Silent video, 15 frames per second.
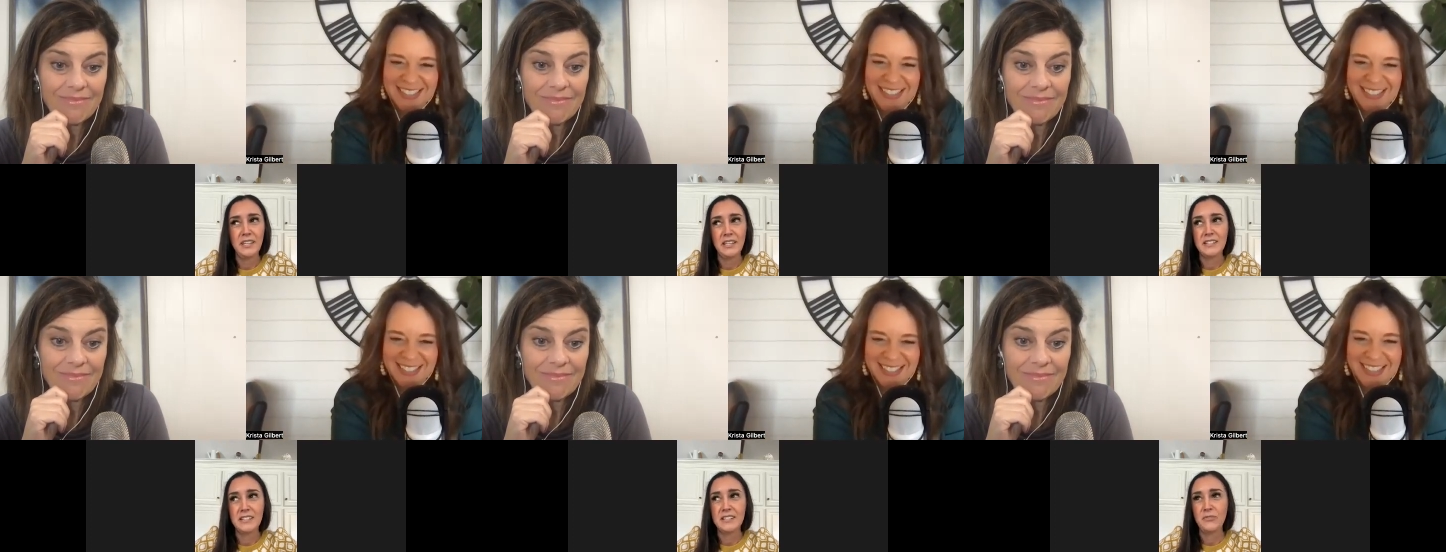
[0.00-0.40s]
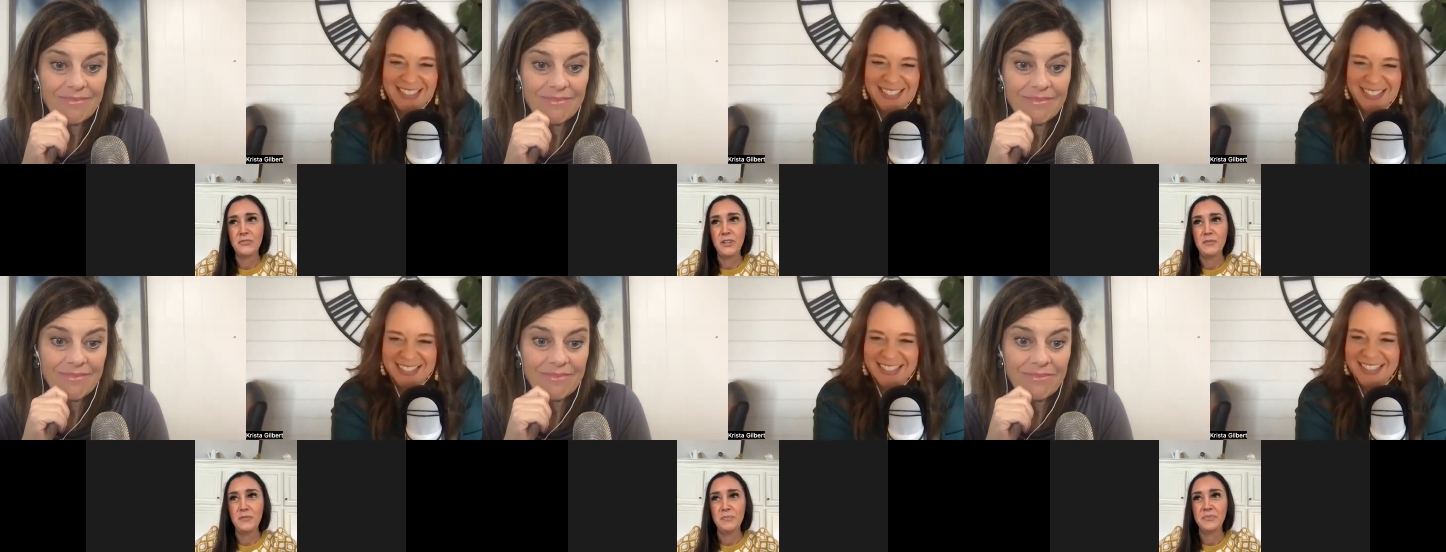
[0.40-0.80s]
Speaker 1: things
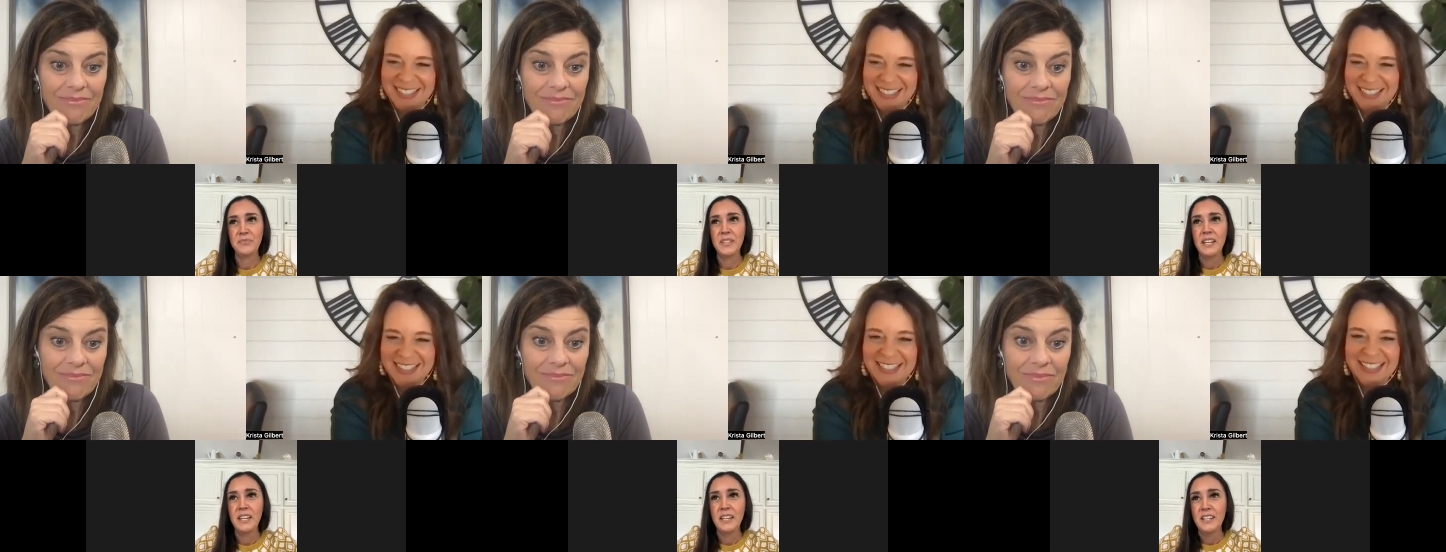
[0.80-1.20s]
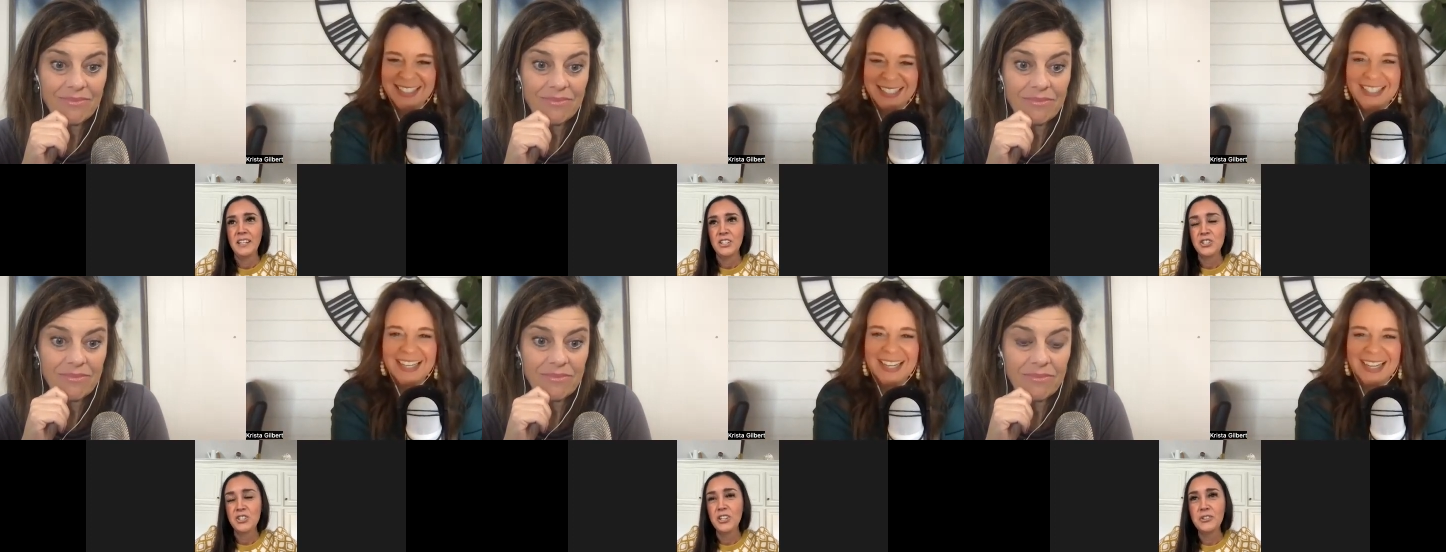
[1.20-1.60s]
from
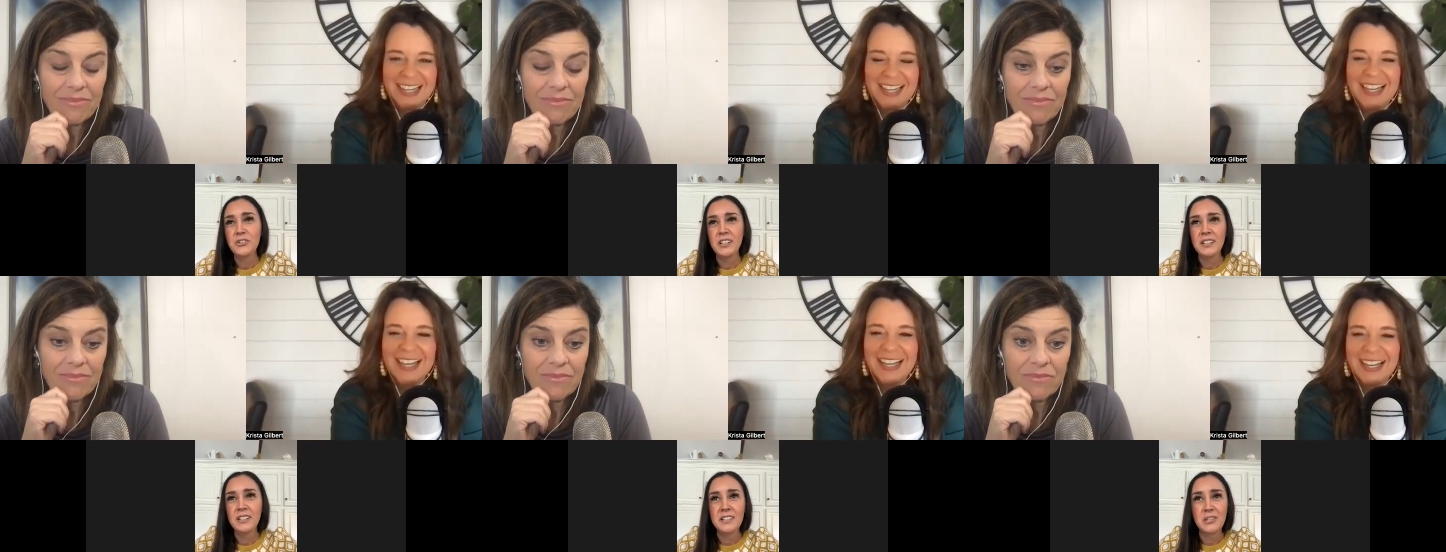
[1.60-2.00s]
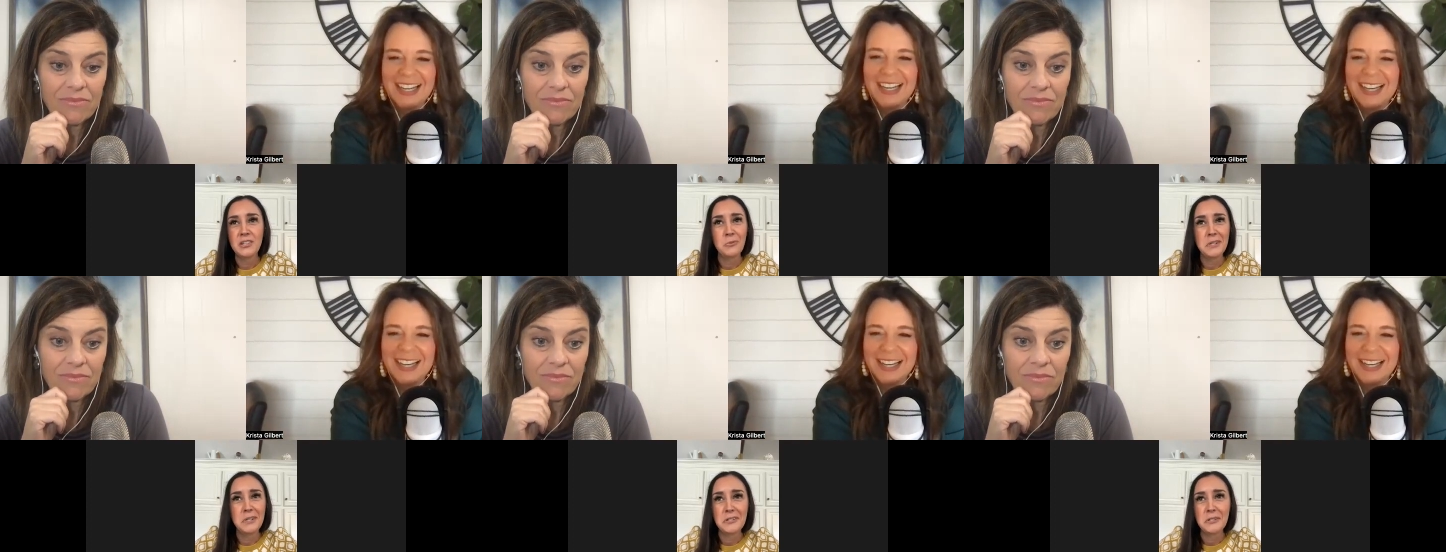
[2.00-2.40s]
children to
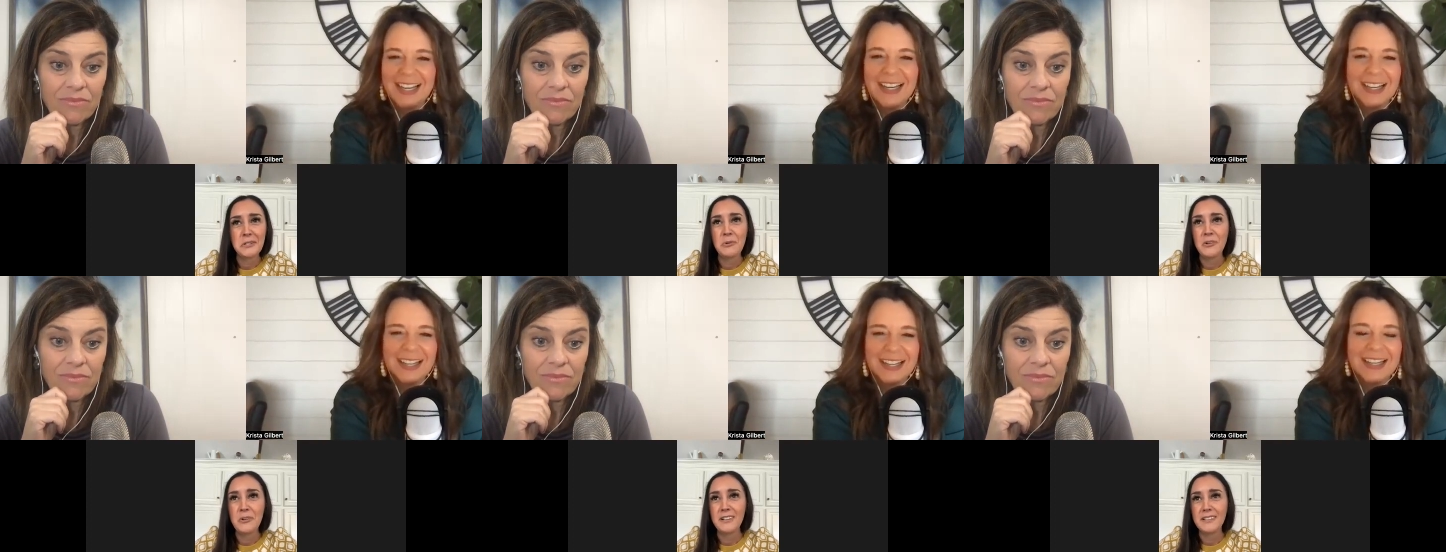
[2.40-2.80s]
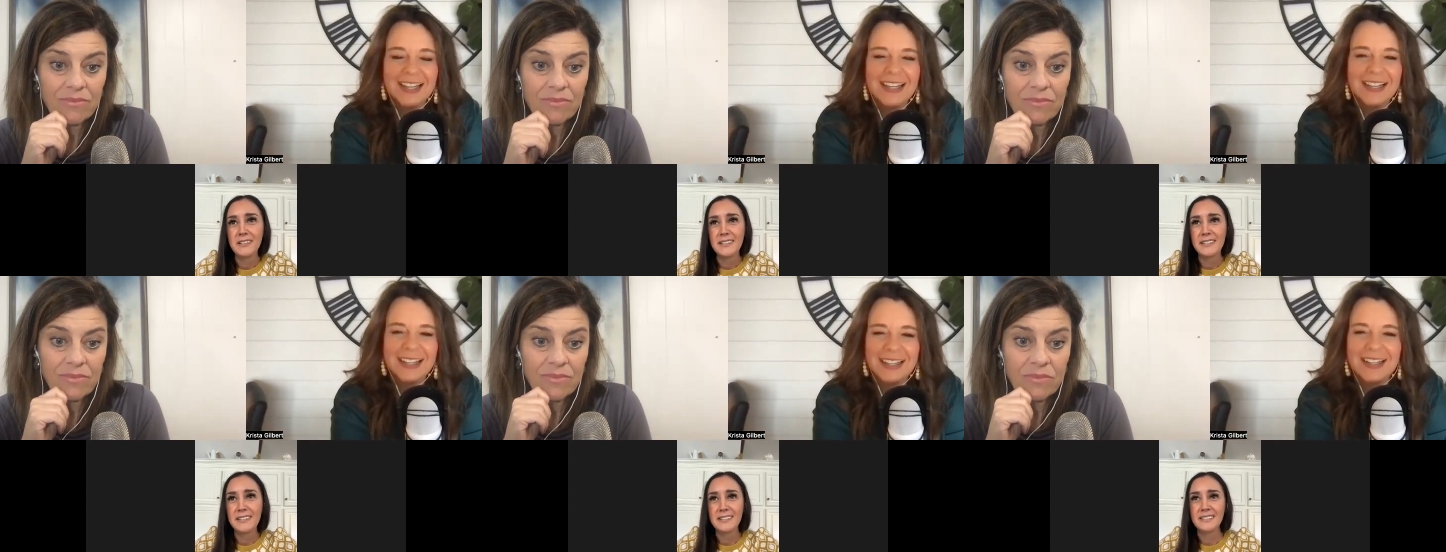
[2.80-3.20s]
winter sports.
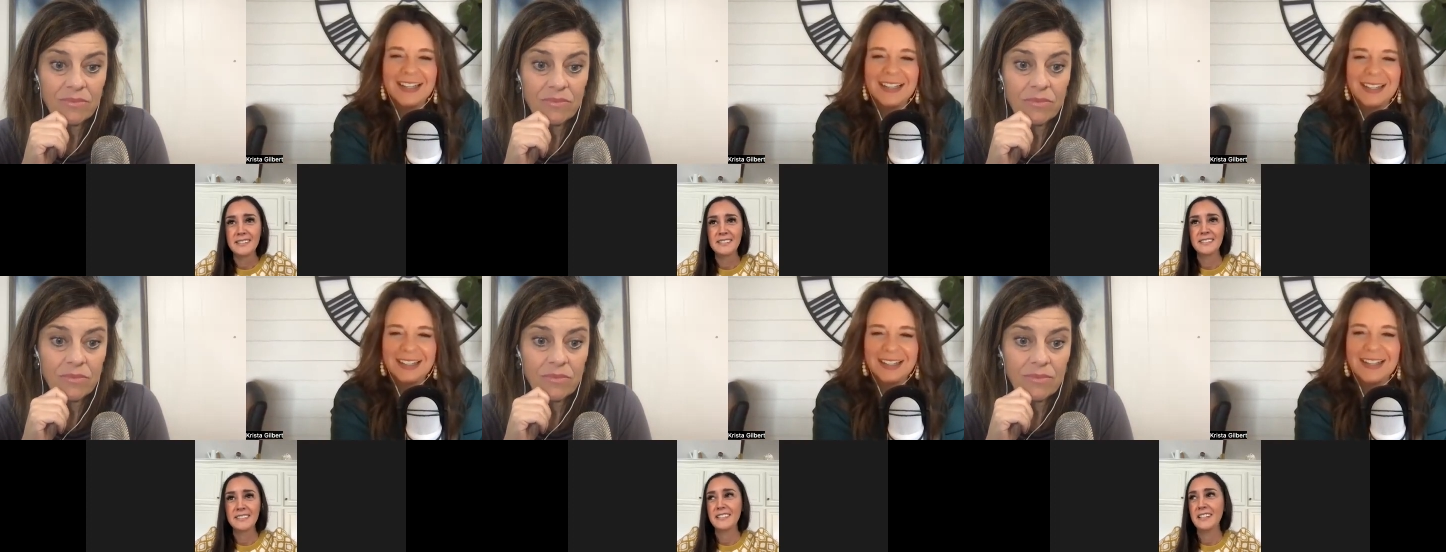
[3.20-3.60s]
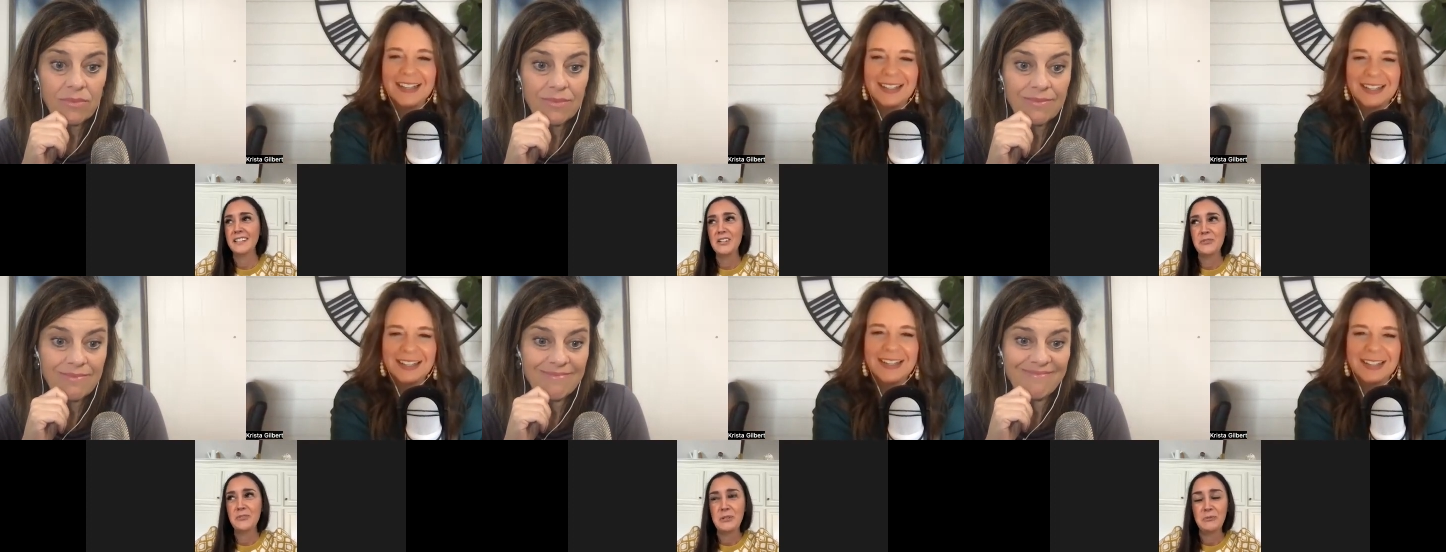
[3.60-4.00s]
You
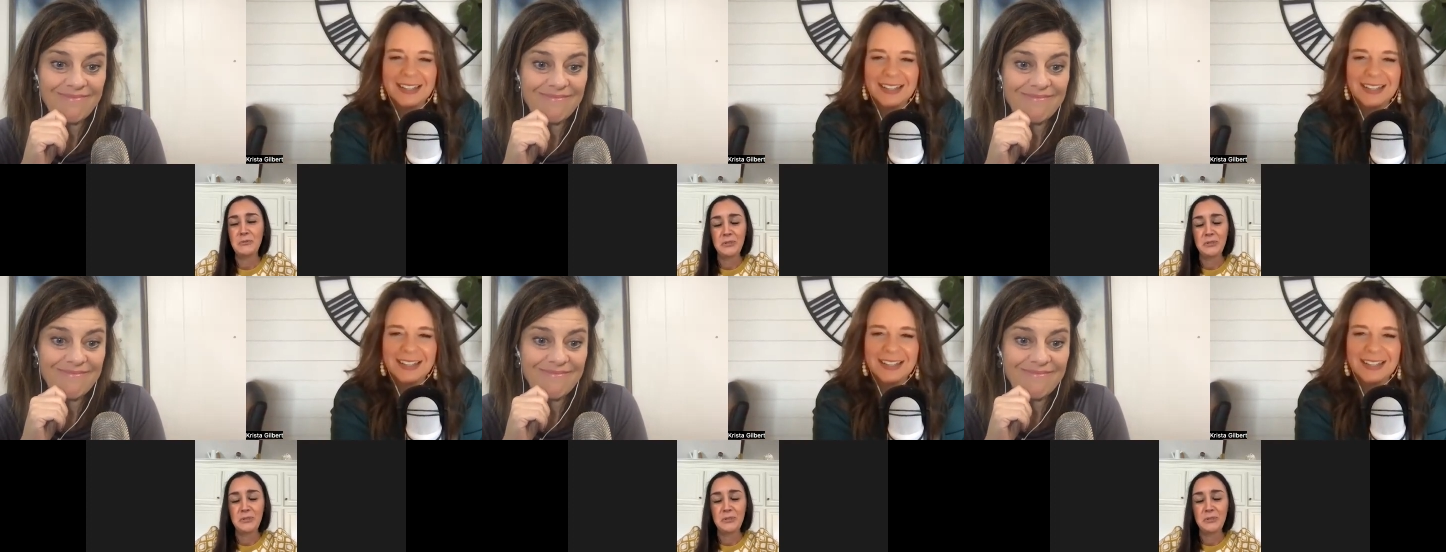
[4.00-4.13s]
know, we